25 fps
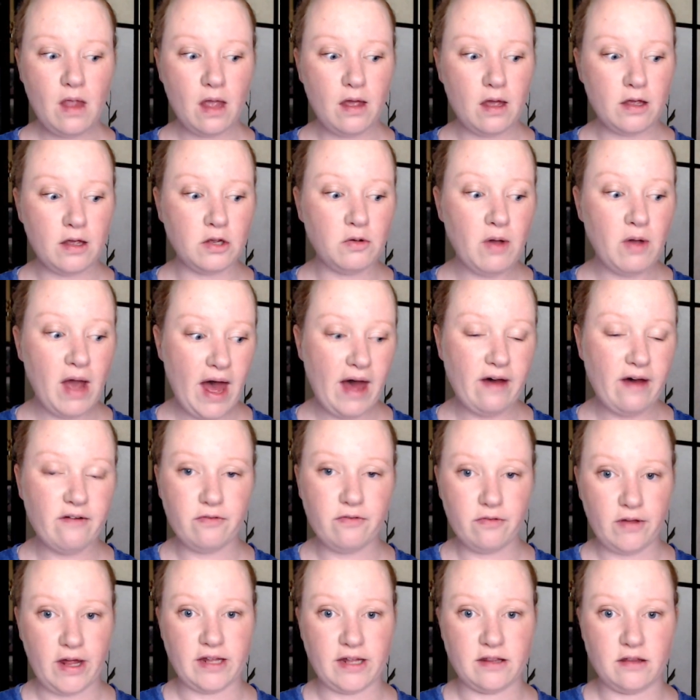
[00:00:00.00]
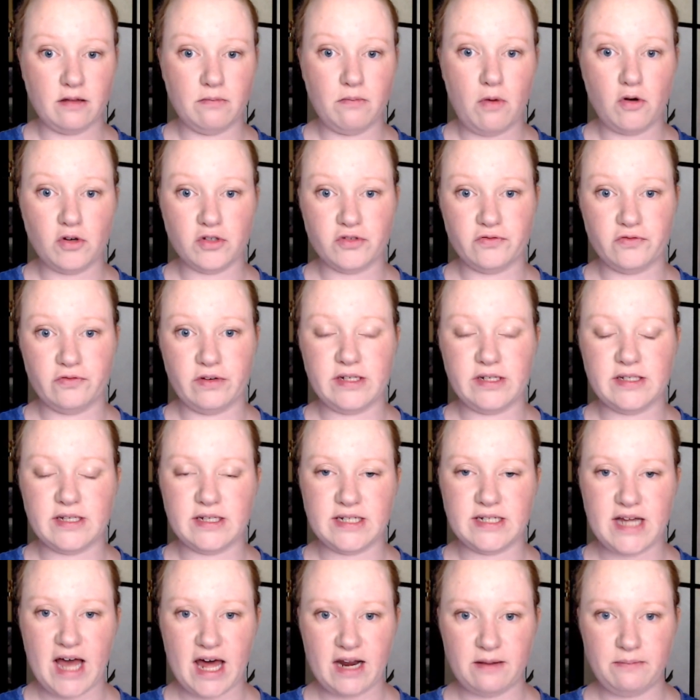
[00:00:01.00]
you have like the most recent
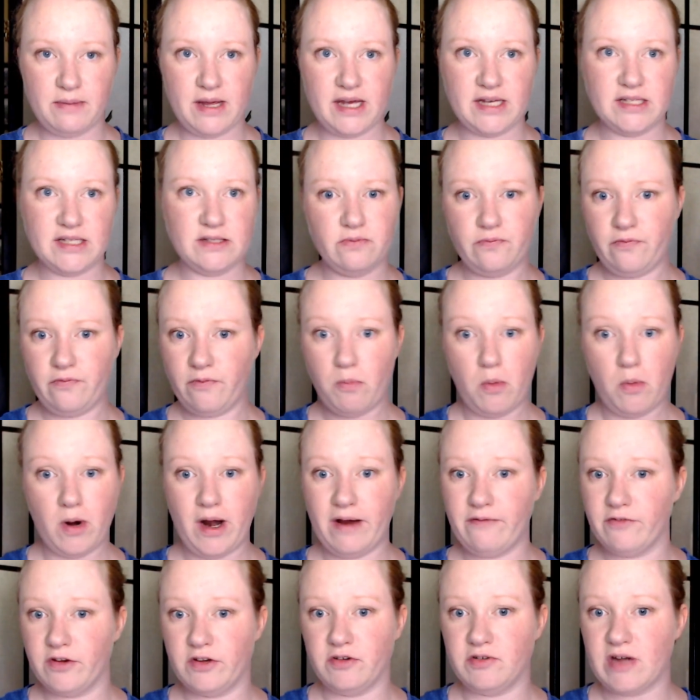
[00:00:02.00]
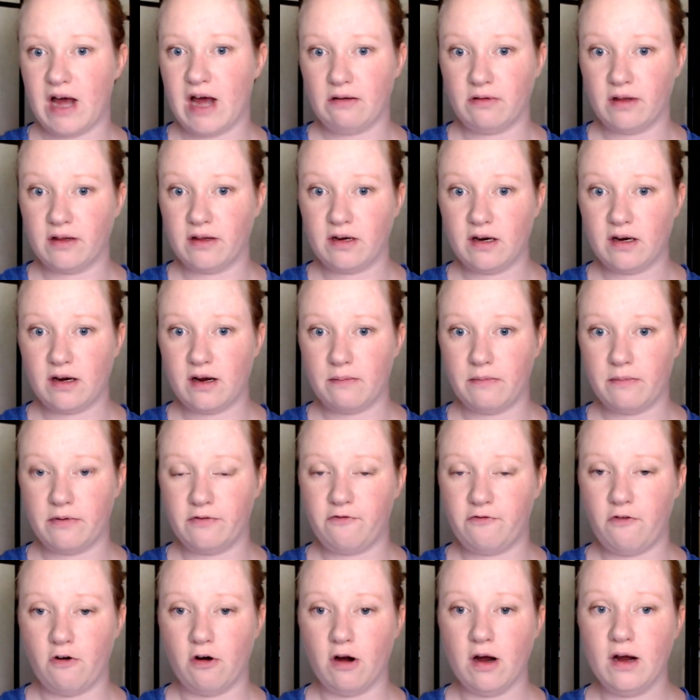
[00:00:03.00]
database from whenever you downloaded it
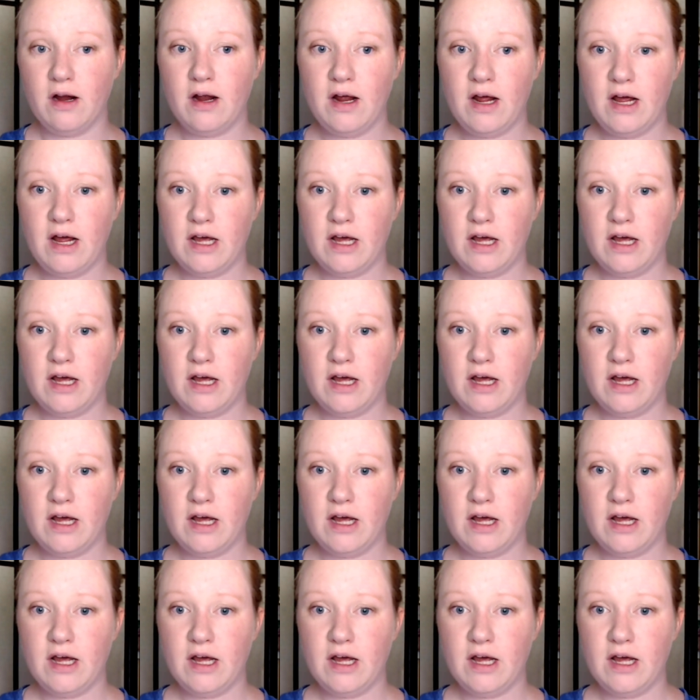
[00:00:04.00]
before,